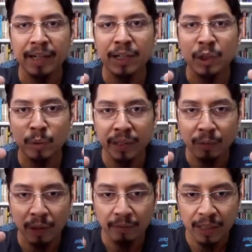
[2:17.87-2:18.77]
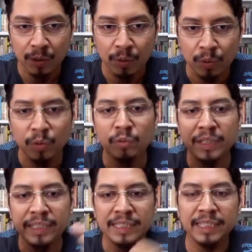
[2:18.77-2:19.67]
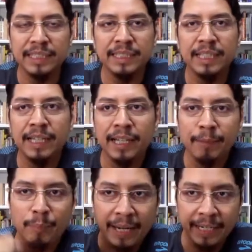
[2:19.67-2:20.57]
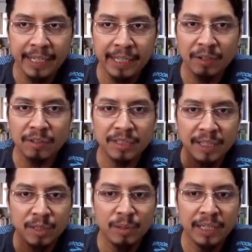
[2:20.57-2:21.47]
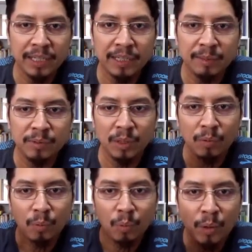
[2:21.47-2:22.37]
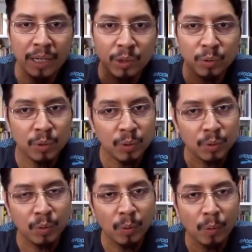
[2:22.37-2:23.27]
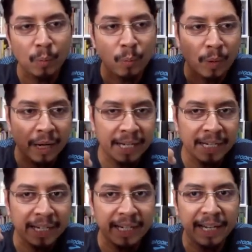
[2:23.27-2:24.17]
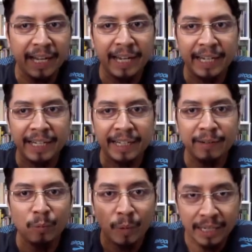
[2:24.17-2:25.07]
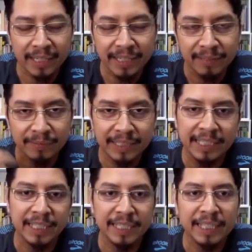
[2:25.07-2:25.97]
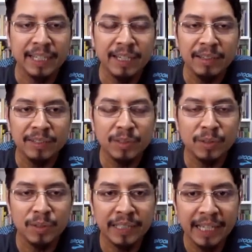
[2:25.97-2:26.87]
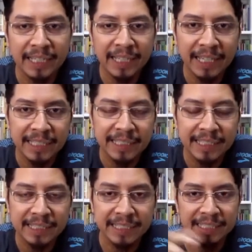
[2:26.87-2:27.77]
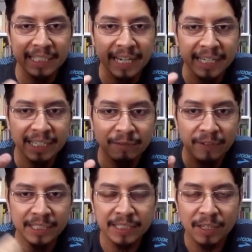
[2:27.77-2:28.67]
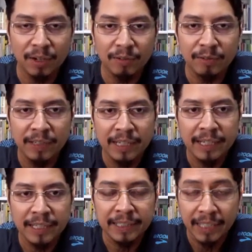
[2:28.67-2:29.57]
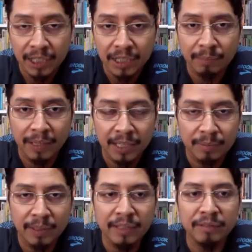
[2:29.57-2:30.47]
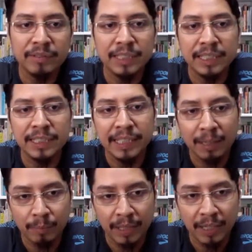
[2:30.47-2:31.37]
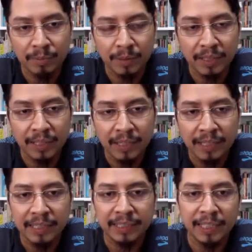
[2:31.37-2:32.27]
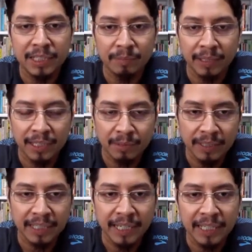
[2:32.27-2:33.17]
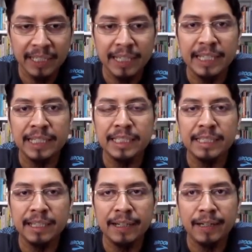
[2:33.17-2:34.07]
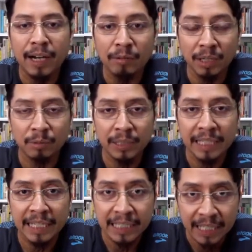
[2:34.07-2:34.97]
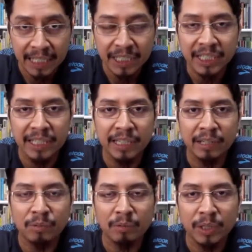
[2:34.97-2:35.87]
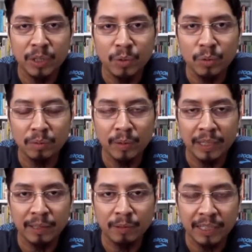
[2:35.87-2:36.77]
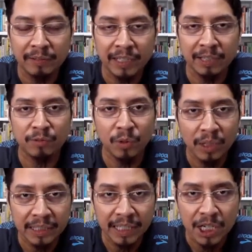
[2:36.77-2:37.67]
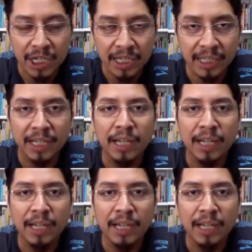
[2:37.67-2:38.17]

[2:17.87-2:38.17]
doing what we need to do, versus planning or scheduling in terms of what to do, when and what, basically. So that is the slight difference of attention management versus time management. Attention management, again, is how are we engaging in what we do, whether we're giving it full attention,